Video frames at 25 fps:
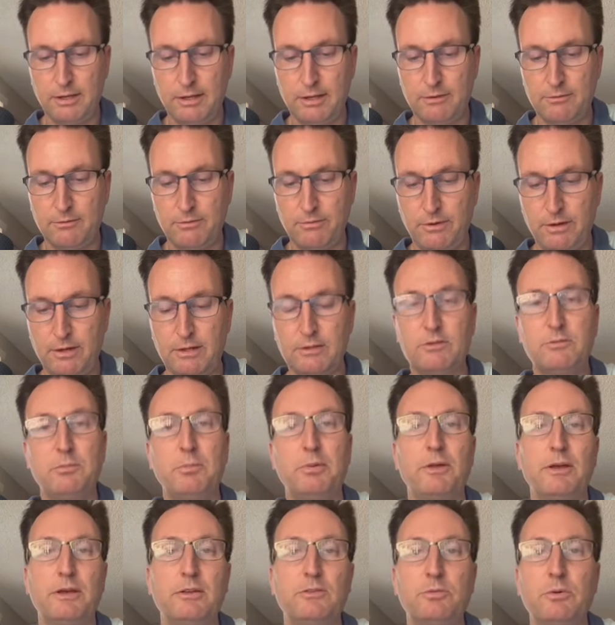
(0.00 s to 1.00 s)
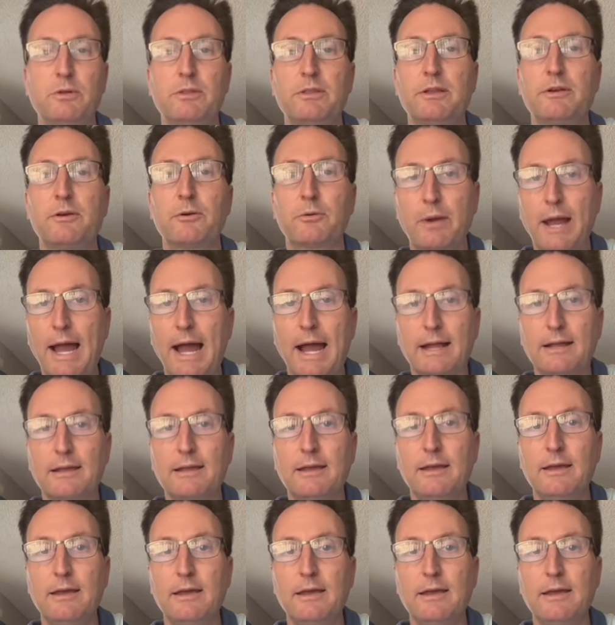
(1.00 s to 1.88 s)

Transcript: in funds placed within Iraq.